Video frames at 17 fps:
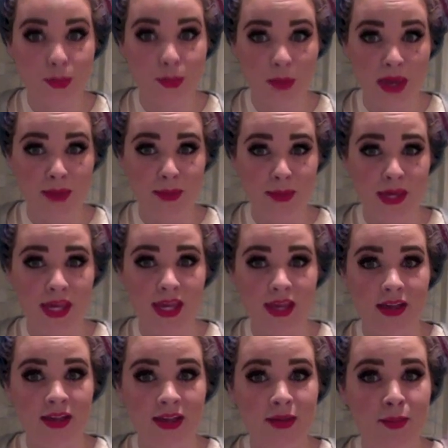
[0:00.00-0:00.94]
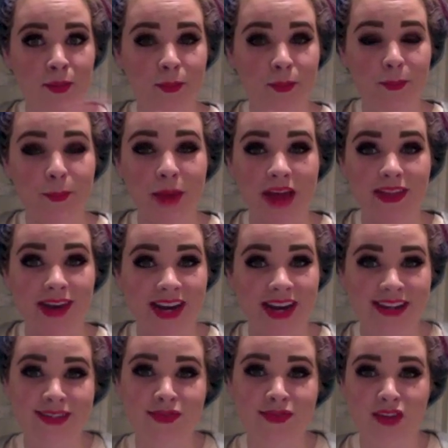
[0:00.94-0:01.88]
Maybe by the
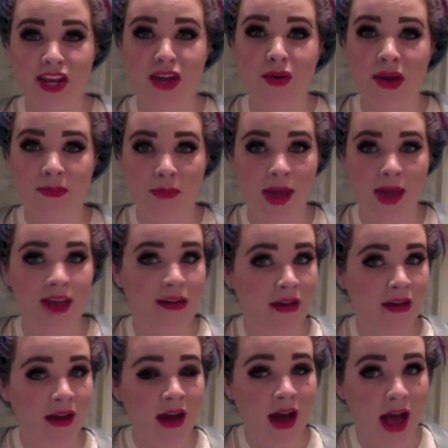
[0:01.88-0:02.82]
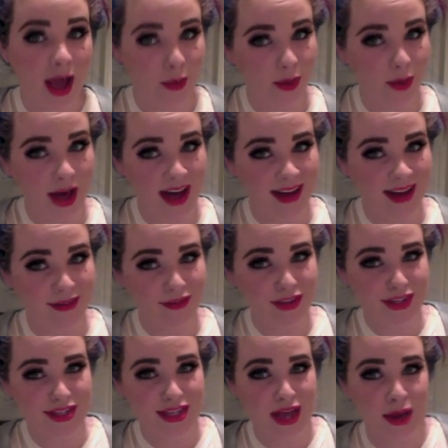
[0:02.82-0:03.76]
next video I make, I will
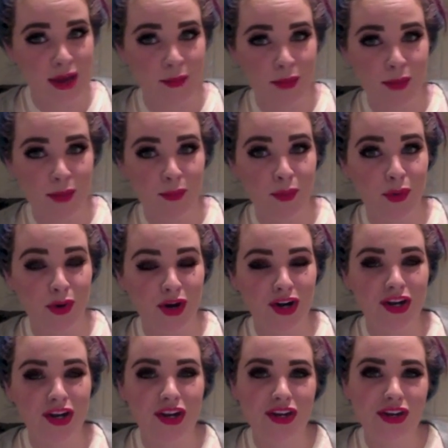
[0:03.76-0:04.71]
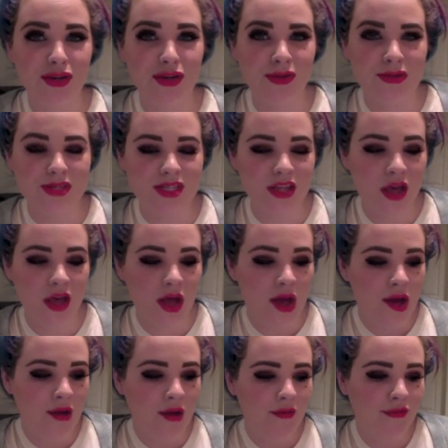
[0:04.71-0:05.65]
have some more good news
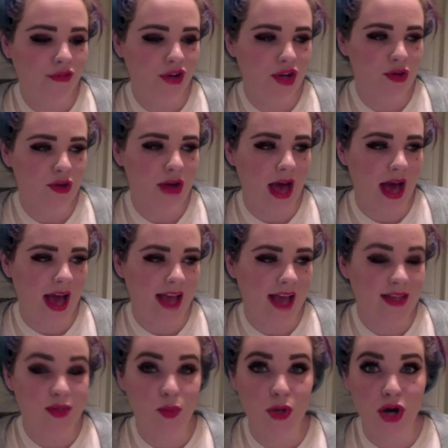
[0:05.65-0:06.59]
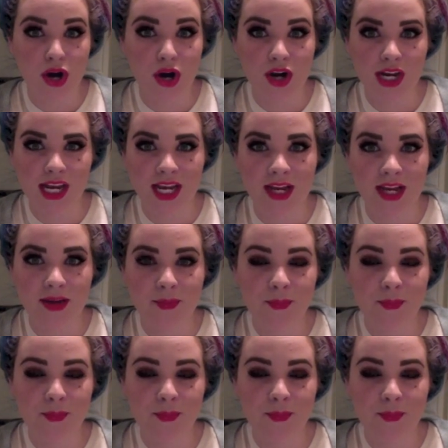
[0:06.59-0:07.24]
for you guys regarding